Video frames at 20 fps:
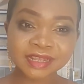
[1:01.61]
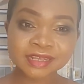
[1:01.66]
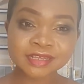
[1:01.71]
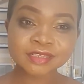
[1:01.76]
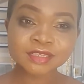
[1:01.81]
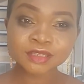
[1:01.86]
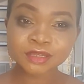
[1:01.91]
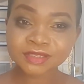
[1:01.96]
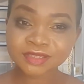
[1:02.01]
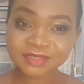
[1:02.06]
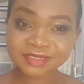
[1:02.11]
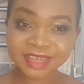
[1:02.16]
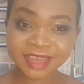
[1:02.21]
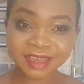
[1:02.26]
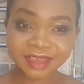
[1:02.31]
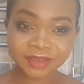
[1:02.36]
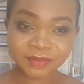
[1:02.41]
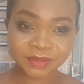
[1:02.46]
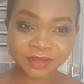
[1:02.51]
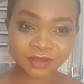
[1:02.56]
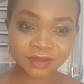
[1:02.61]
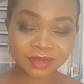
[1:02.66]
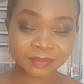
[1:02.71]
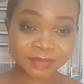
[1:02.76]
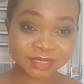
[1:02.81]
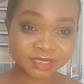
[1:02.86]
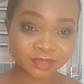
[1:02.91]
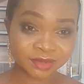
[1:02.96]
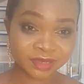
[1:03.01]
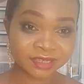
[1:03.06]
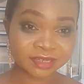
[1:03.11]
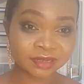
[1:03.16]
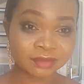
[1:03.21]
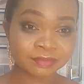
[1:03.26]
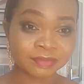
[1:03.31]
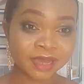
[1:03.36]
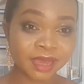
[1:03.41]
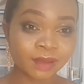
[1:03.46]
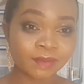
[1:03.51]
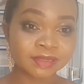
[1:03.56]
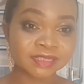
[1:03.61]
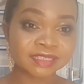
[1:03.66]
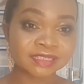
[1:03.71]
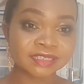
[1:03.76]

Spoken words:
So today we're gonna be talking about